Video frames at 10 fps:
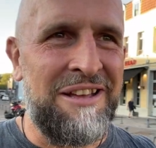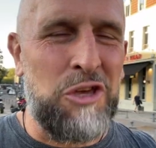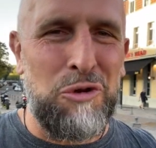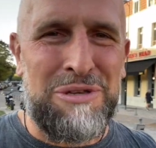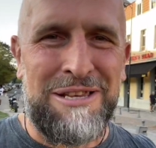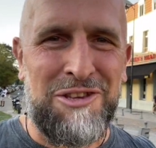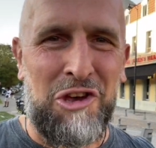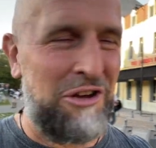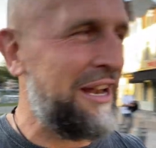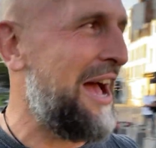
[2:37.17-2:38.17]
goose is
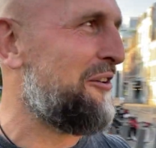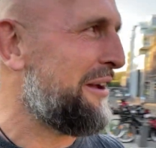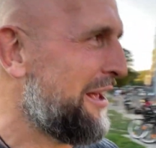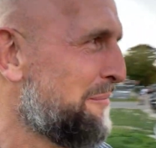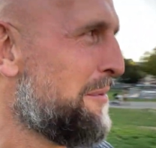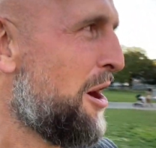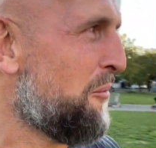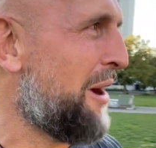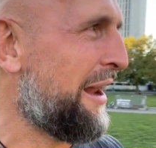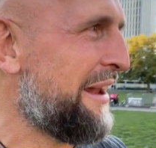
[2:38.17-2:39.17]
cooked now, and it might
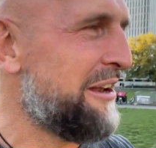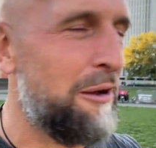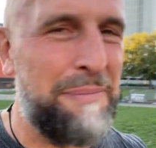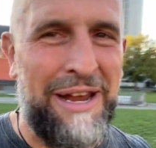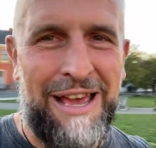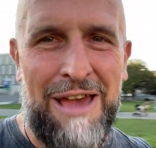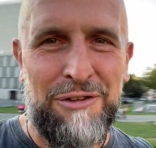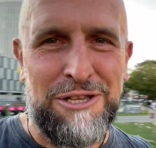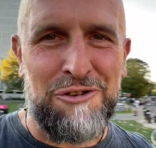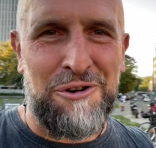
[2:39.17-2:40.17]
well end up being a
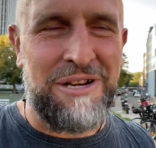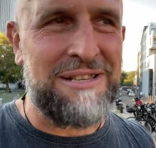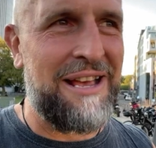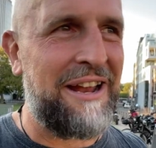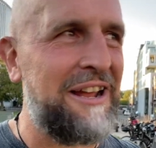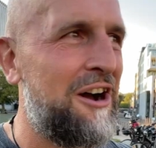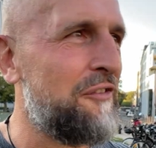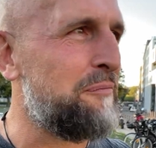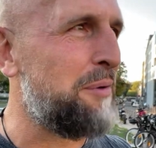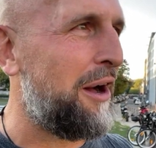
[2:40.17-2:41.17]
heavy score in the second half.
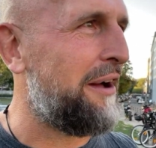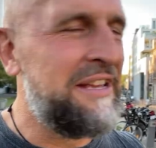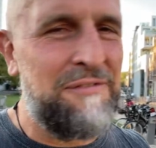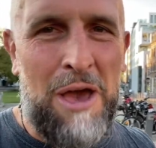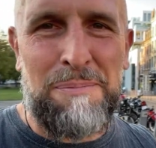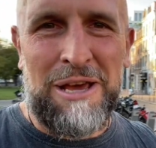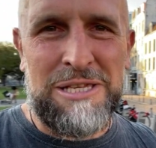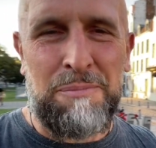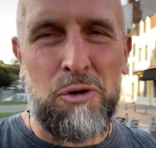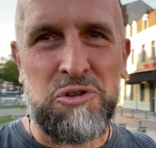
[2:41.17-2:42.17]
But fair play
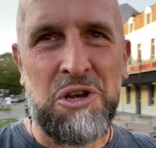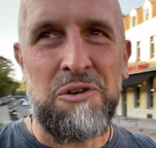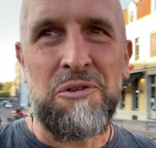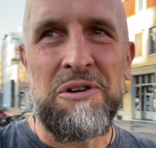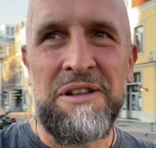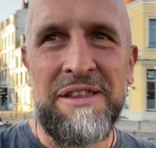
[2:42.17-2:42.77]
to Portugal.